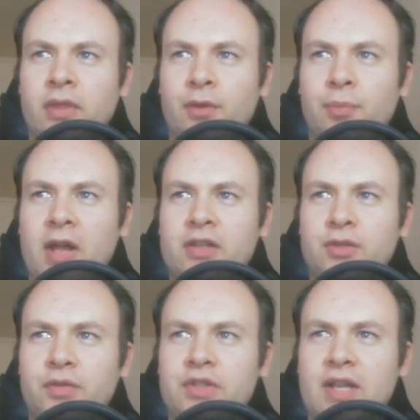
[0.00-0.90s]
Your
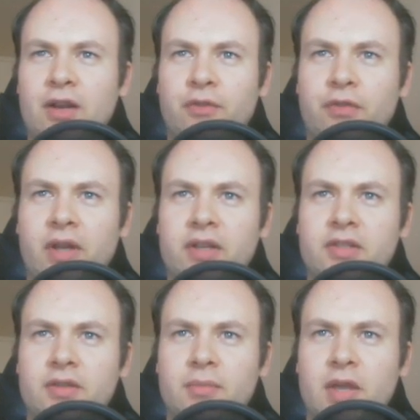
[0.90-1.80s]
Passover
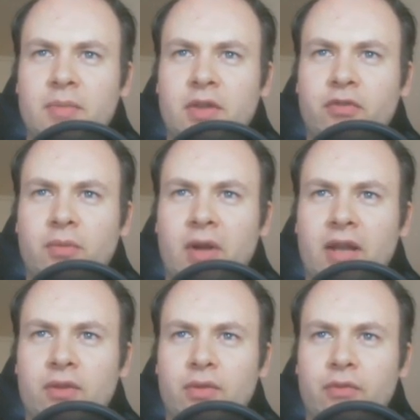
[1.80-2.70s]
sacrifice may be from
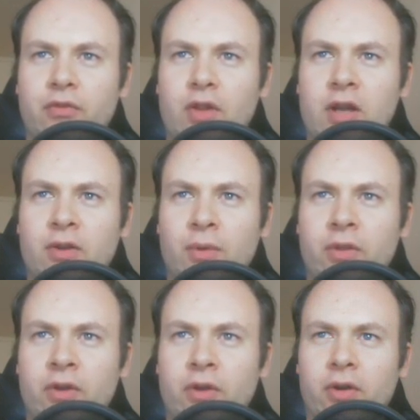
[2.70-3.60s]
either the flock or
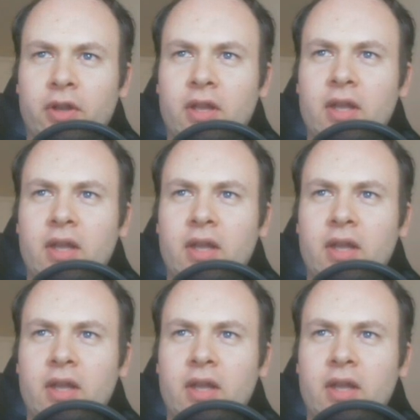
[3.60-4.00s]
the herd,